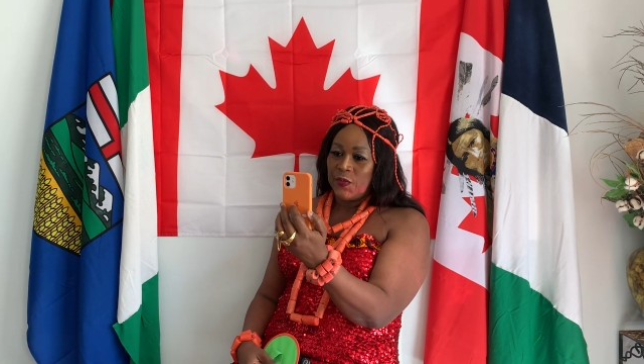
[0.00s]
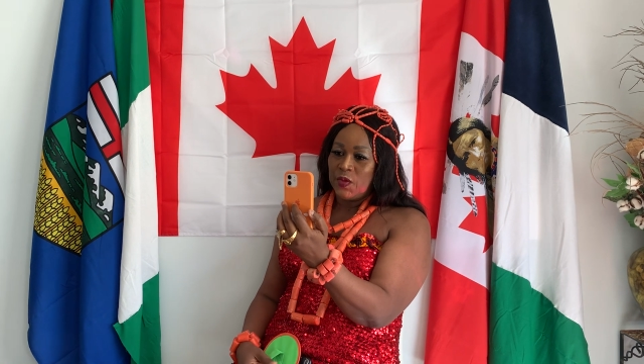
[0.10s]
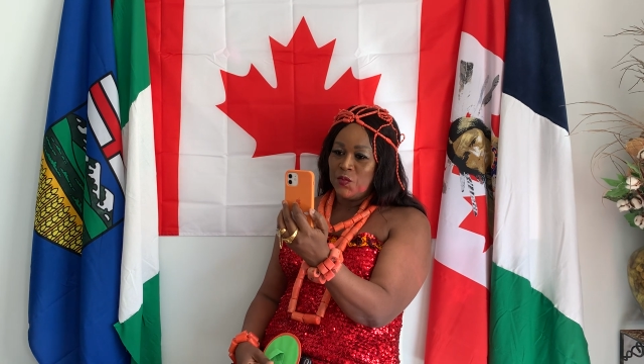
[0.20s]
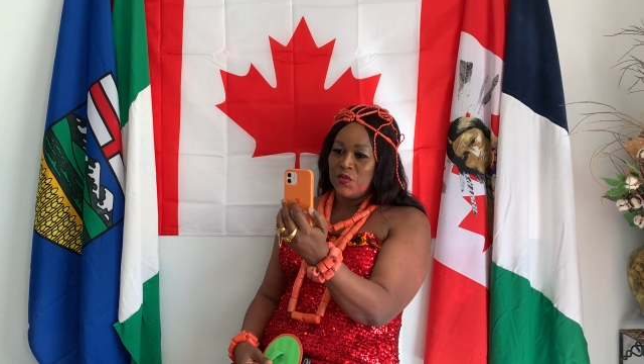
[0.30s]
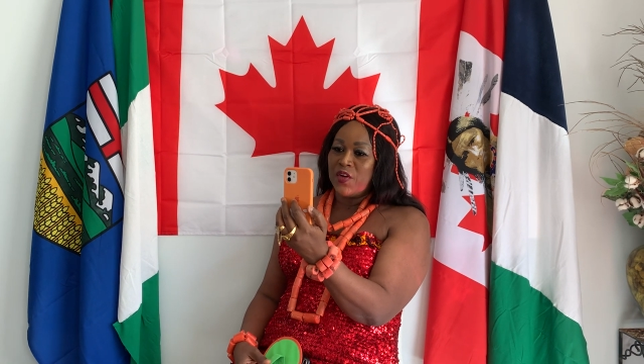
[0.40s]

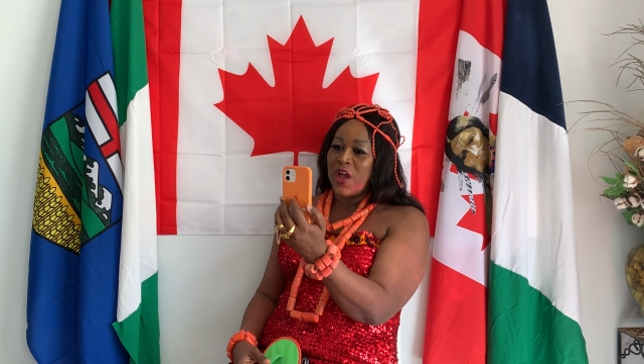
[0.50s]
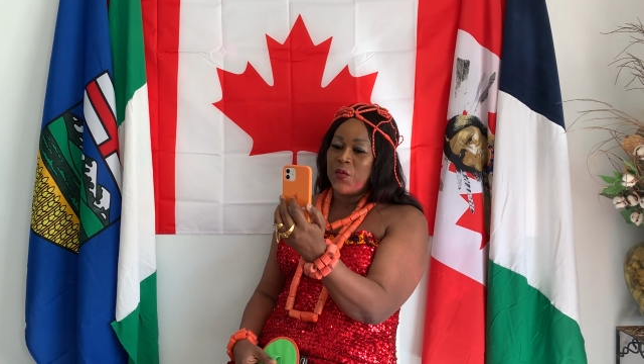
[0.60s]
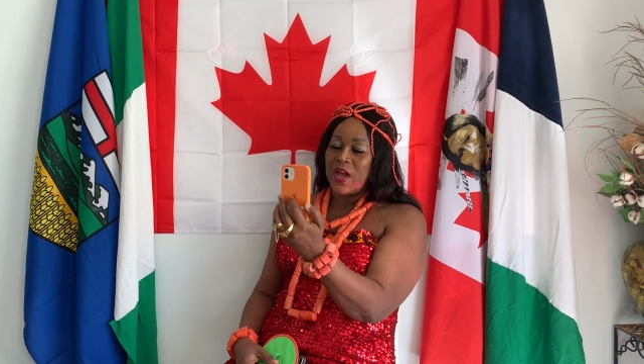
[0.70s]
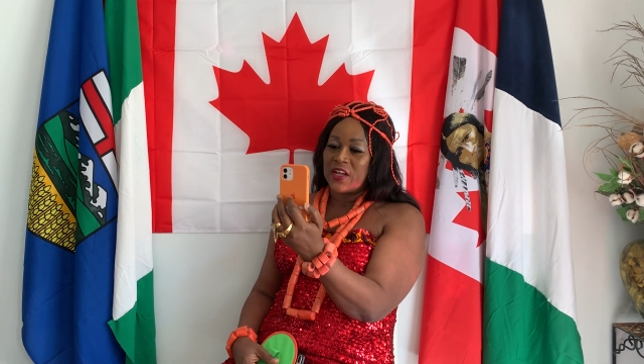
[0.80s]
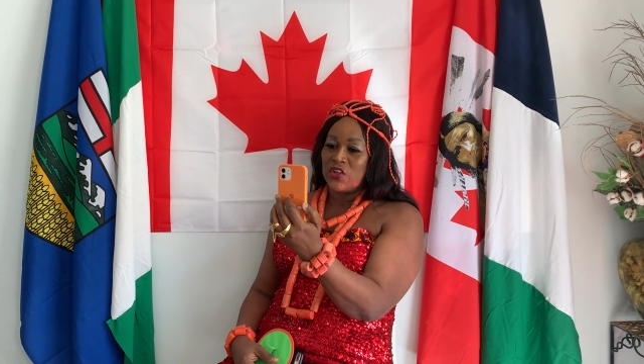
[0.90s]
before I
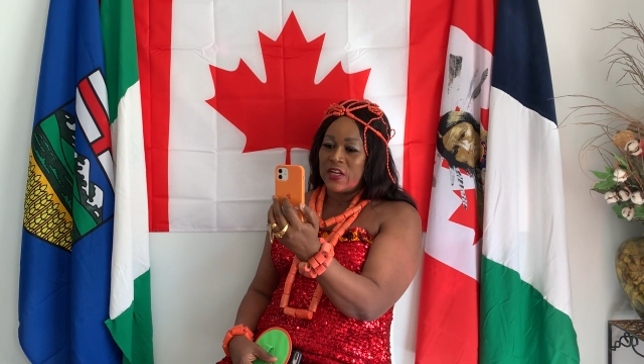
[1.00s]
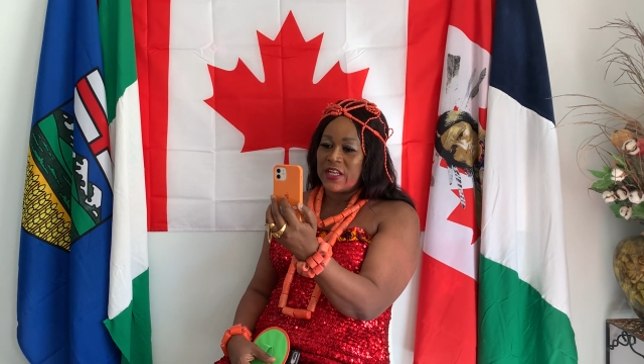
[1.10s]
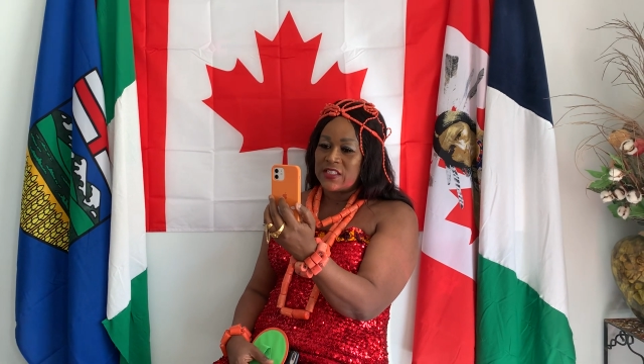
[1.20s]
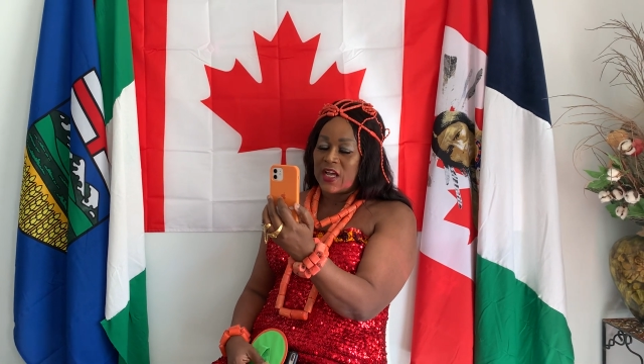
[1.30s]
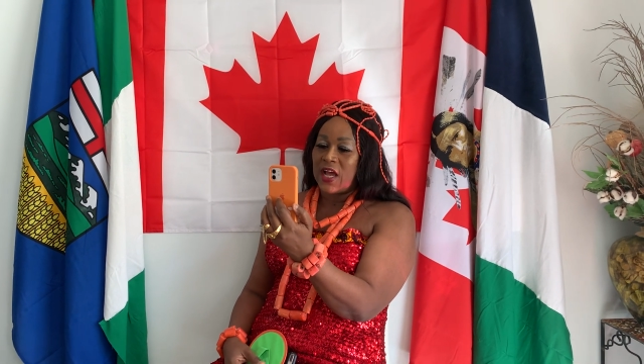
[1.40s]
will
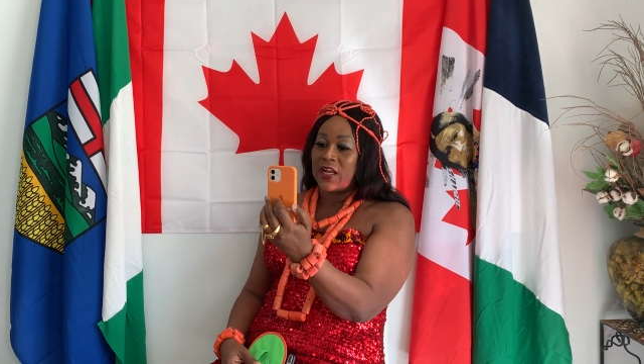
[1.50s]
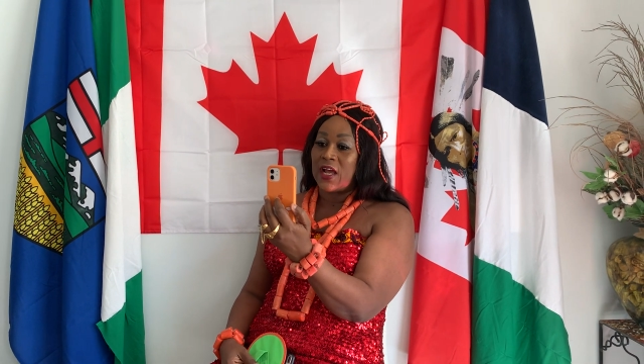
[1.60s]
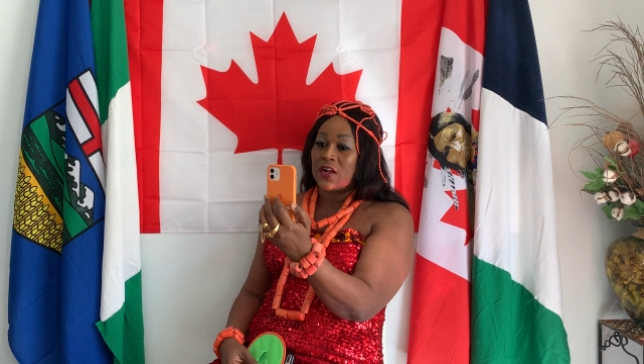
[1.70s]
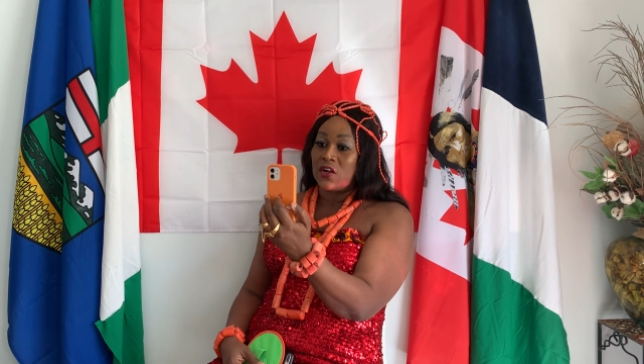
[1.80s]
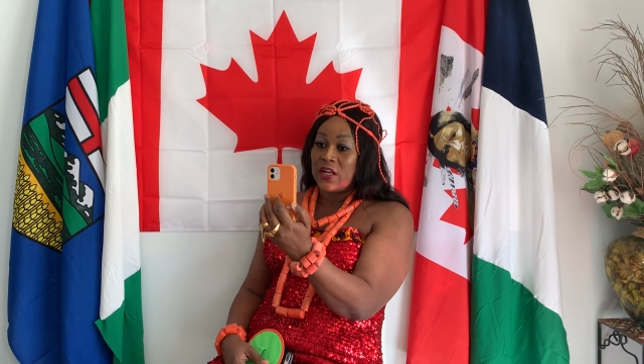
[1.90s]
acknowledge her and
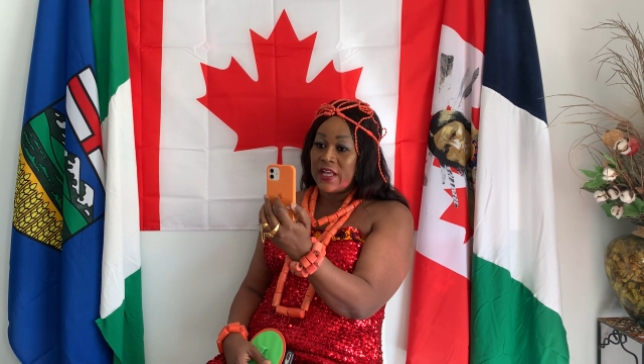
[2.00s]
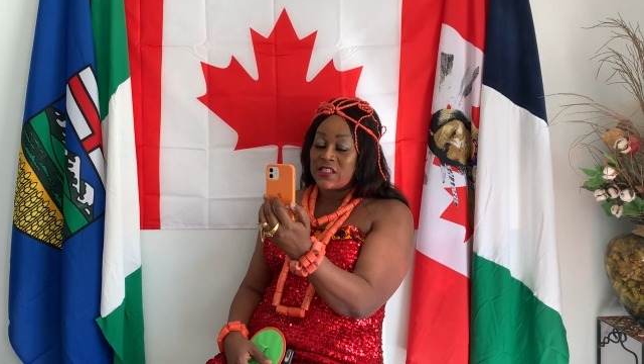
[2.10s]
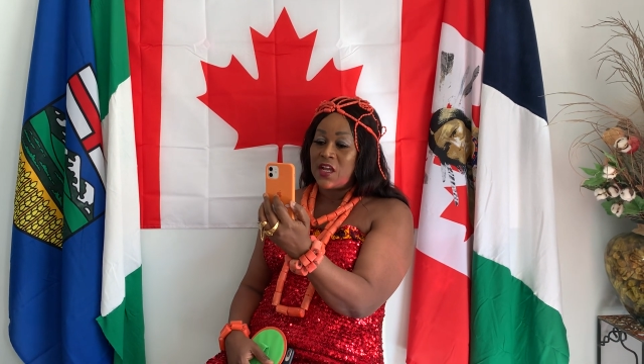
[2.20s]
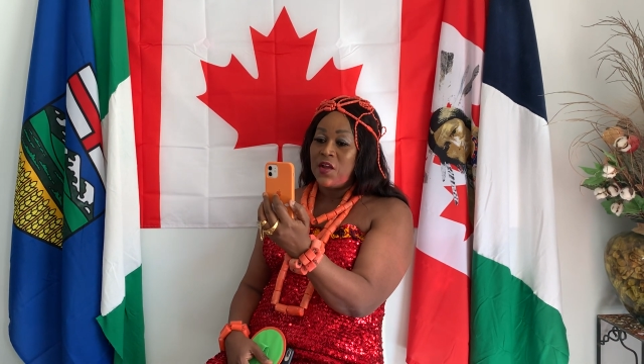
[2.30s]
acknowledge